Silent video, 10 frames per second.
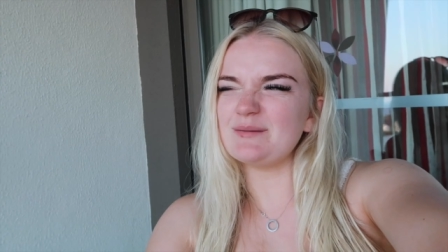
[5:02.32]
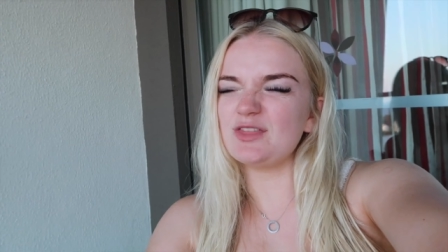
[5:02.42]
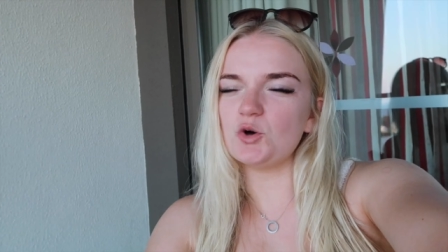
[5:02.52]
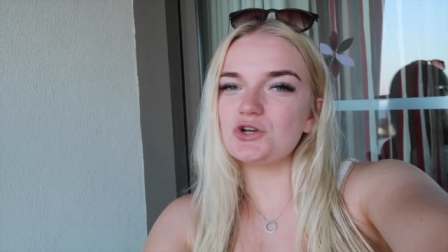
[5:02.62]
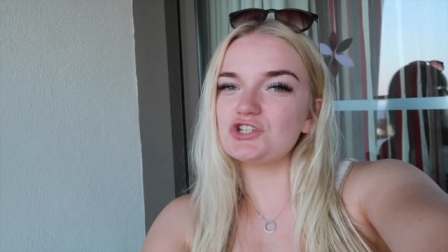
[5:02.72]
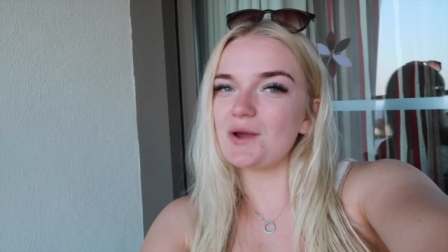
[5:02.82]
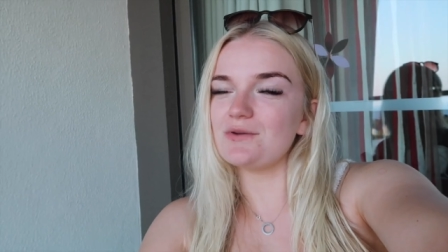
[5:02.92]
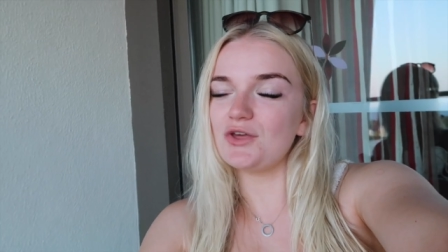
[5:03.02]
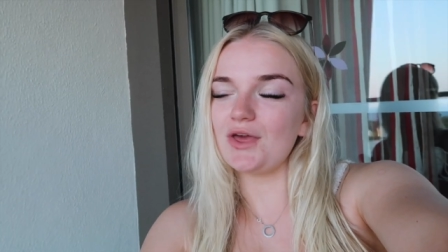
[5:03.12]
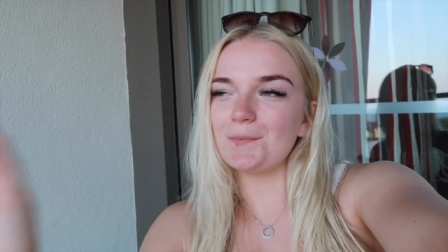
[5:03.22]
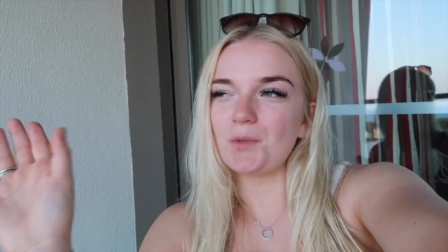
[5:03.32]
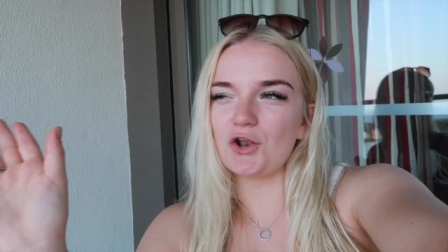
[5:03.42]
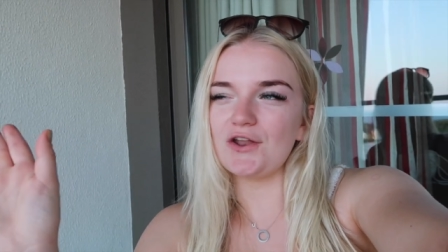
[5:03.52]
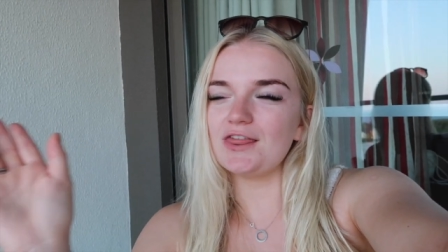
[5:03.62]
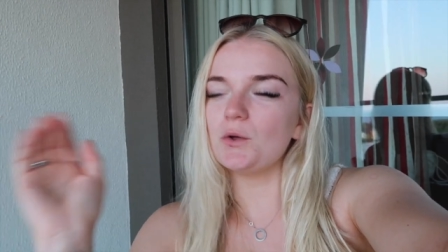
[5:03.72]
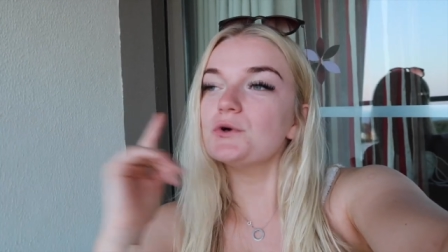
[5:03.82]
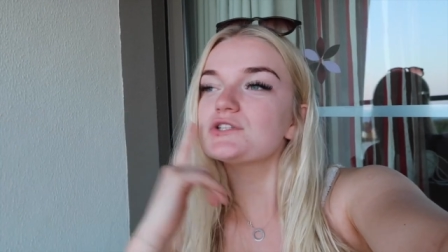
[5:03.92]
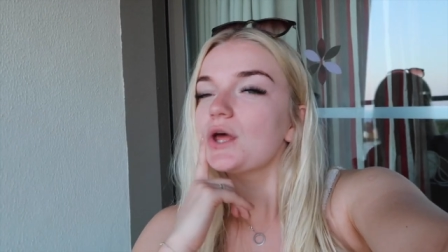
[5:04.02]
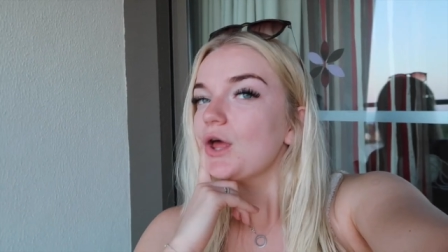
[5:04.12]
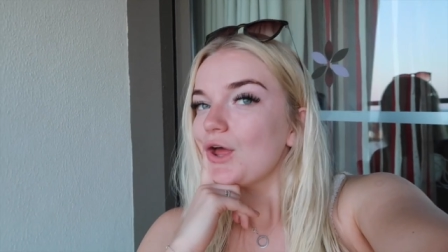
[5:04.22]
deep thought to share with you here. Holiday
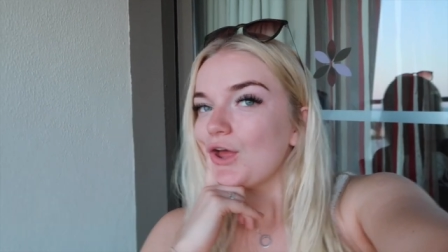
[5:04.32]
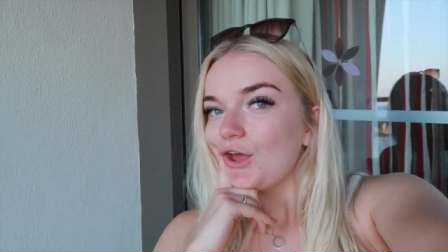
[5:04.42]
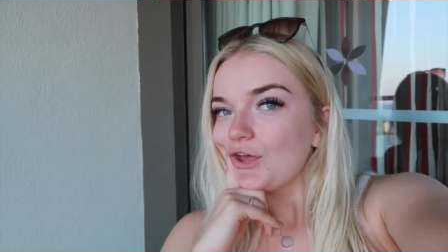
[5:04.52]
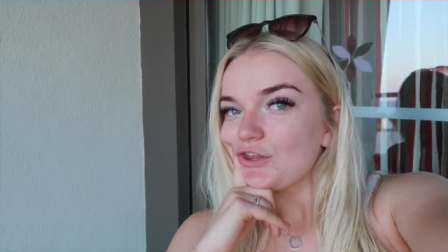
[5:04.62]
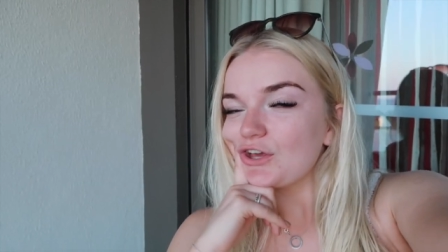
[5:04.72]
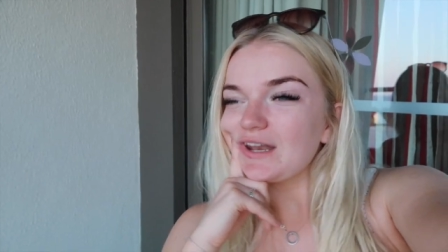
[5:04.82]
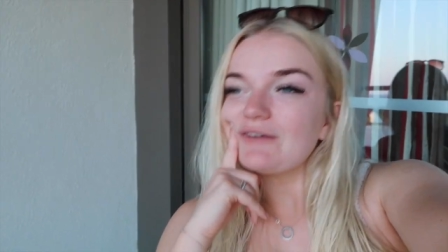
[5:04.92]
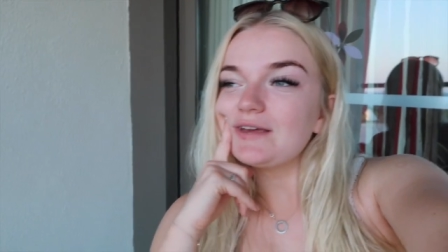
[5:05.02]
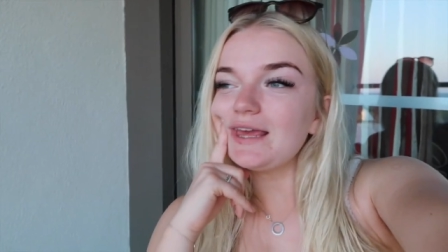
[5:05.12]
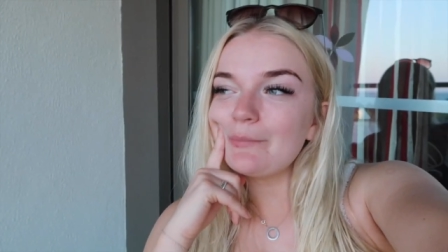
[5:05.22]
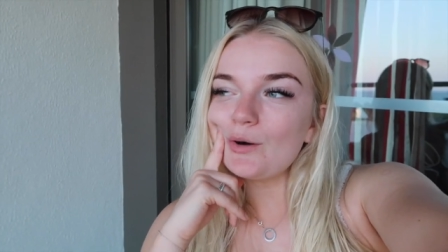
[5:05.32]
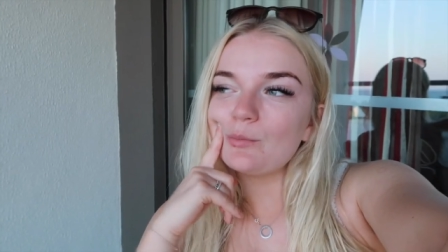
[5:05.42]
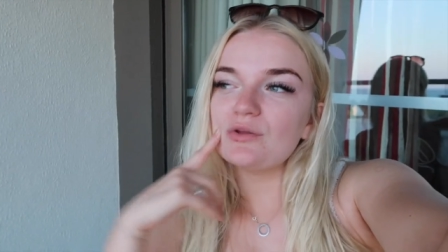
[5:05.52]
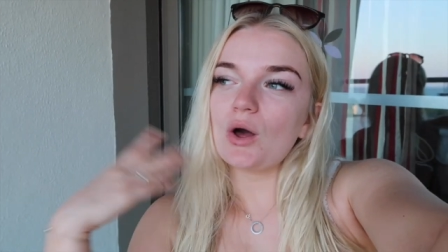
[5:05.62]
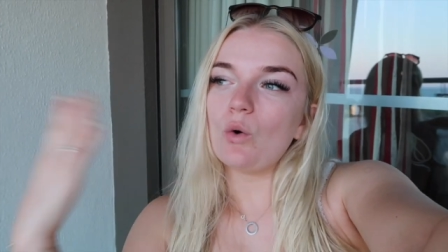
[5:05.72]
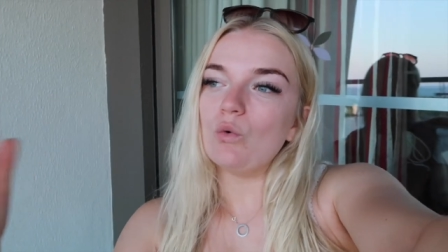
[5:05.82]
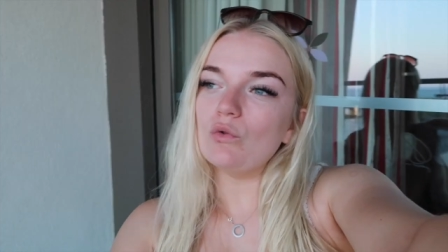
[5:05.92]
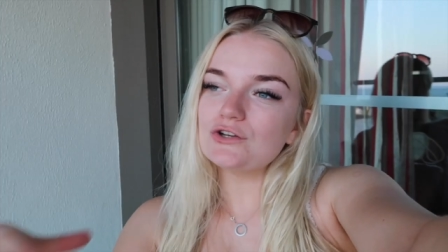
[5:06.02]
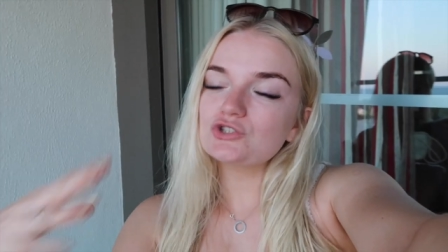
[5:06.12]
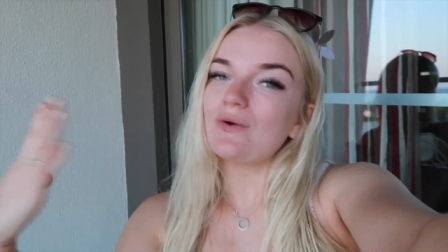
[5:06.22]
thoughts. You can never keep up with like, all
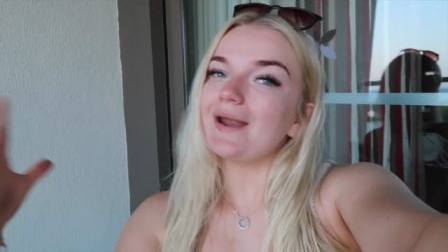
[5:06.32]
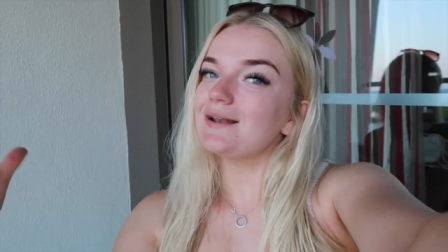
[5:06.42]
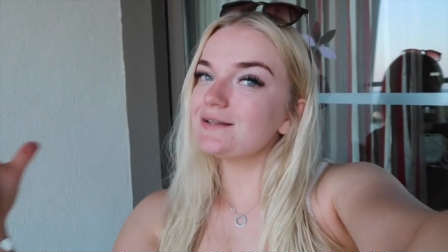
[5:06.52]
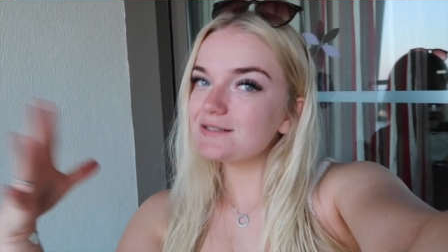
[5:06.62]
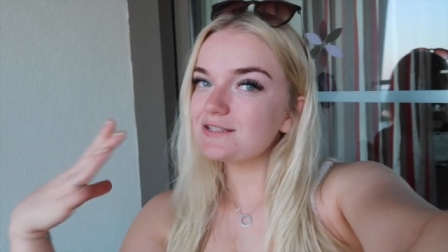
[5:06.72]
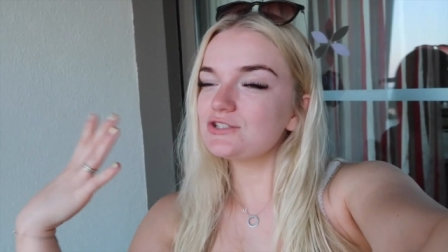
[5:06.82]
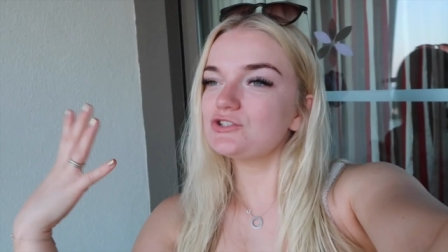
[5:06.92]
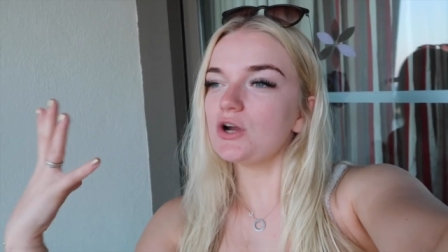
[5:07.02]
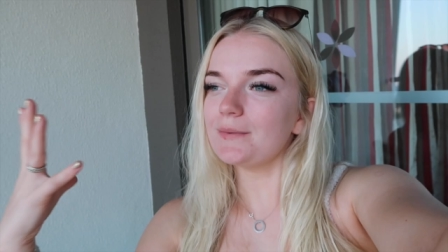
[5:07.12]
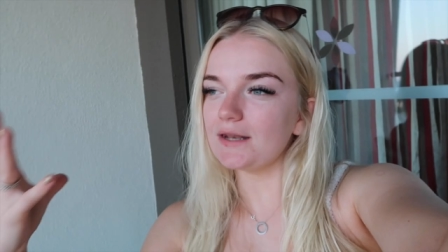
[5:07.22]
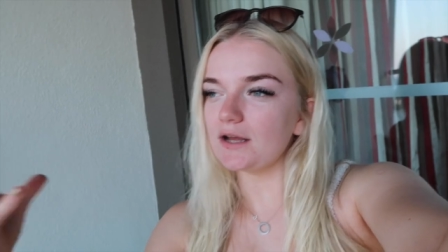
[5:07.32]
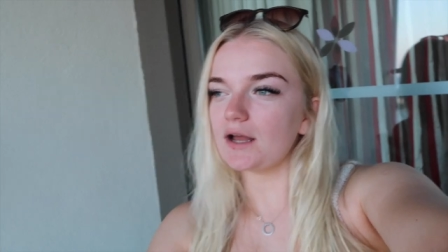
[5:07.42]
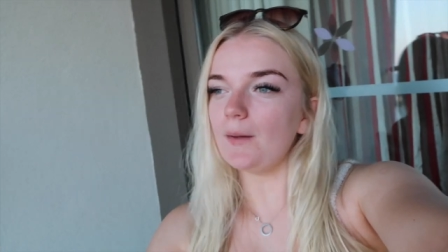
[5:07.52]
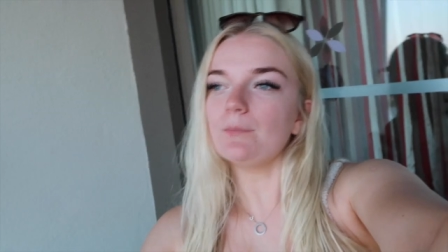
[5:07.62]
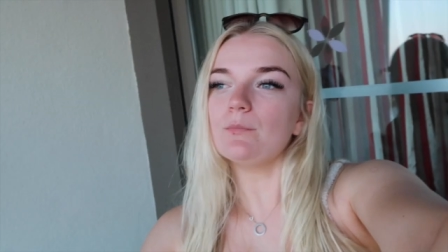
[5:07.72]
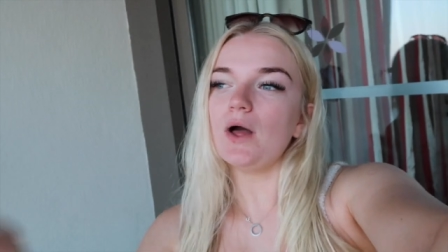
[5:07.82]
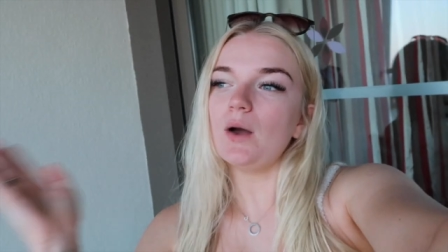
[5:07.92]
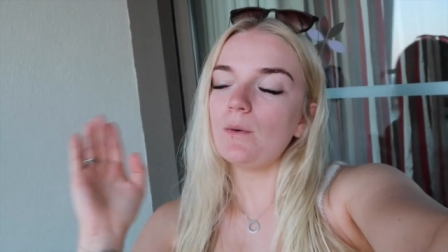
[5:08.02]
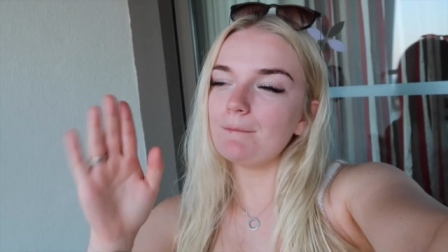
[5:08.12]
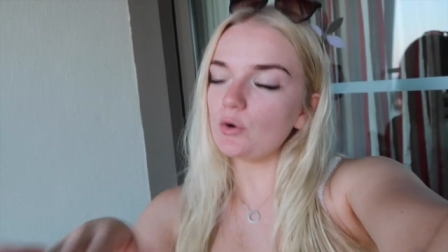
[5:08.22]
the trends. Do you know what I mean? Like
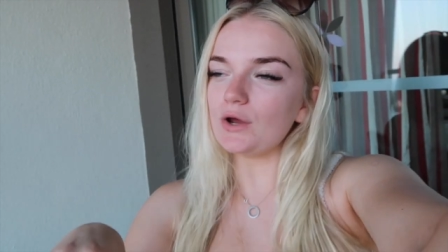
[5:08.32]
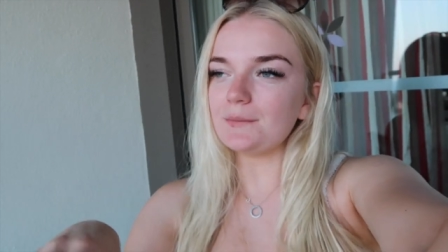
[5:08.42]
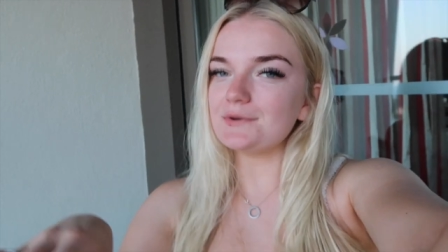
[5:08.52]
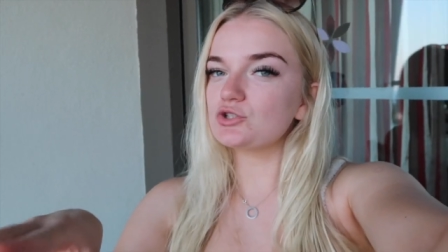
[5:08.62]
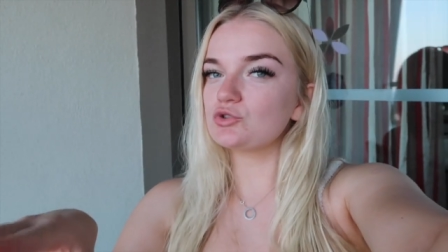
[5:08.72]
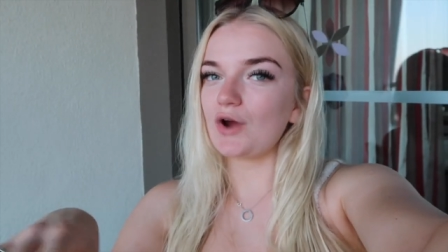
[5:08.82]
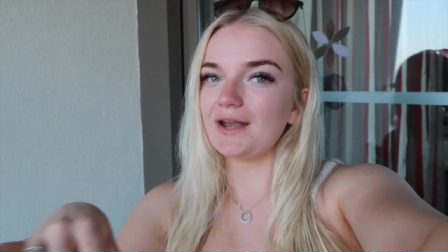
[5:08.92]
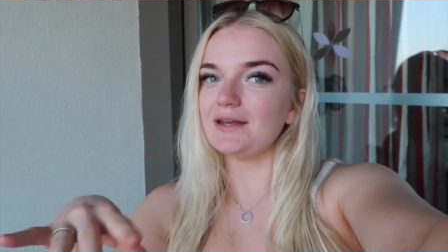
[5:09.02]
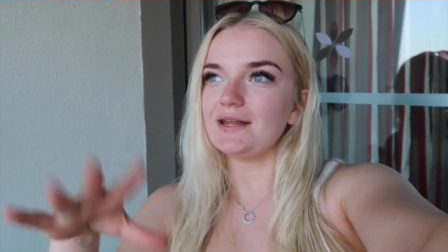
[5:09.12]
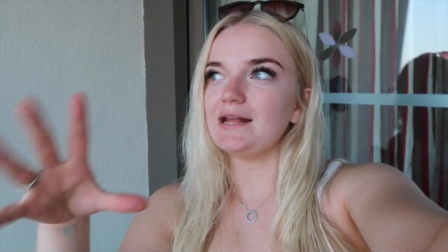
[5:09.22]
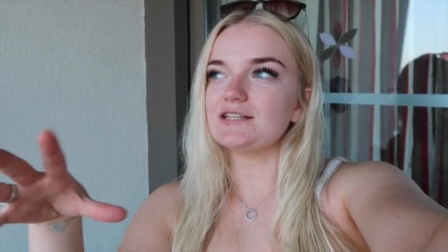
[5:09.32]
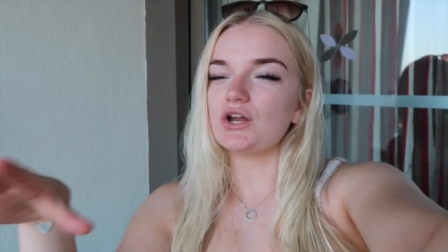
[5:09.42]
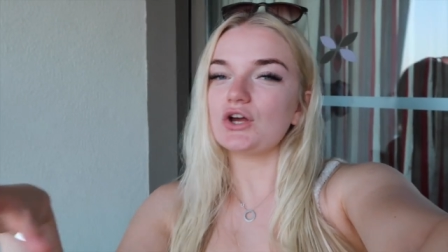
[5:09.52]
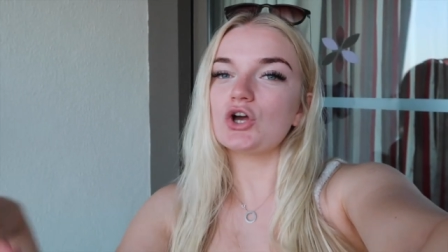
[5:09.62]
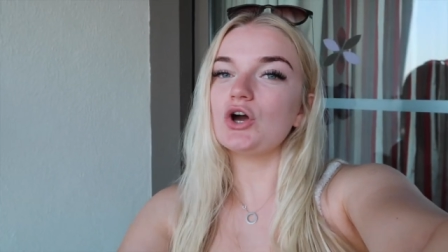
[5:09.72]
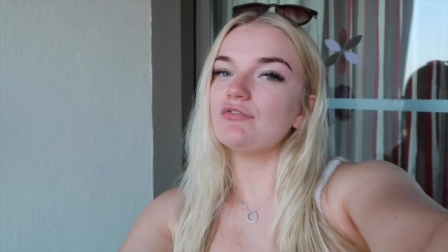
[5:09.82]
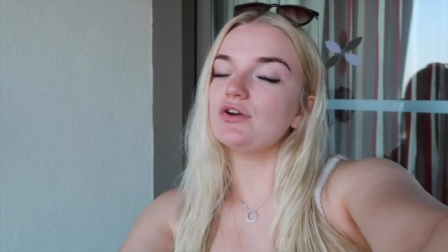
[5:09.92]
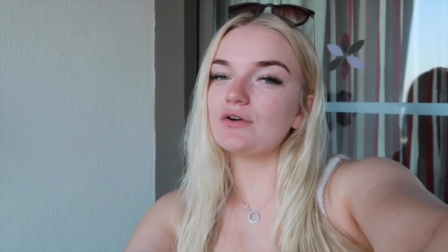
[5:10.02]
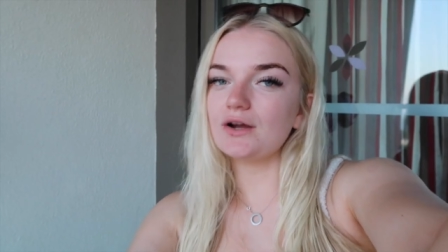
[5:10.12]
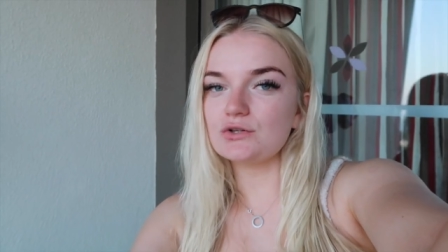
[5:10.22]
at one point it was trendy to like cover
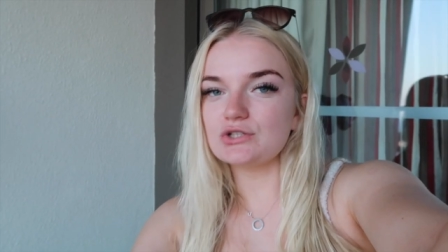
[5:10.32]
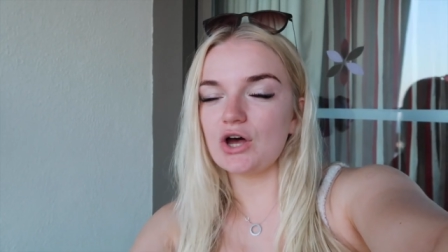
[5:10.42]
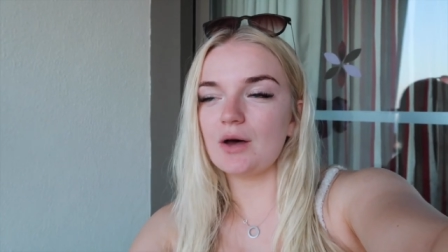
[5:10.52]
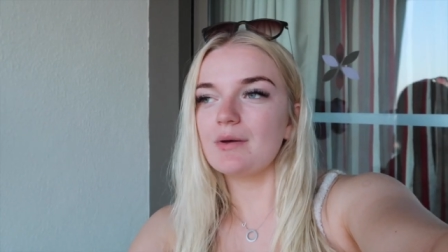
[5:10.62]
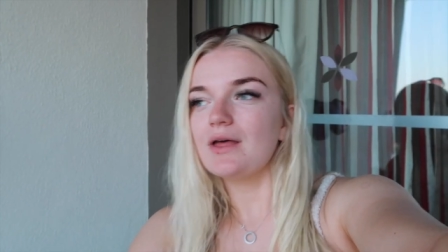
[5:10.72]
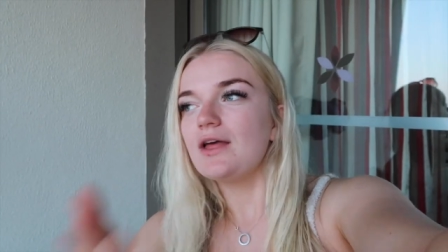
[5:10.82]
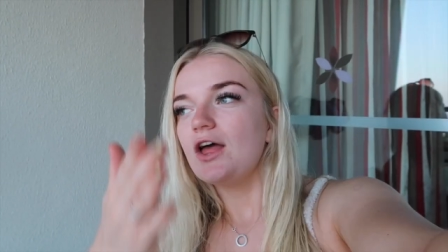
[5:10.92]
your freckles up.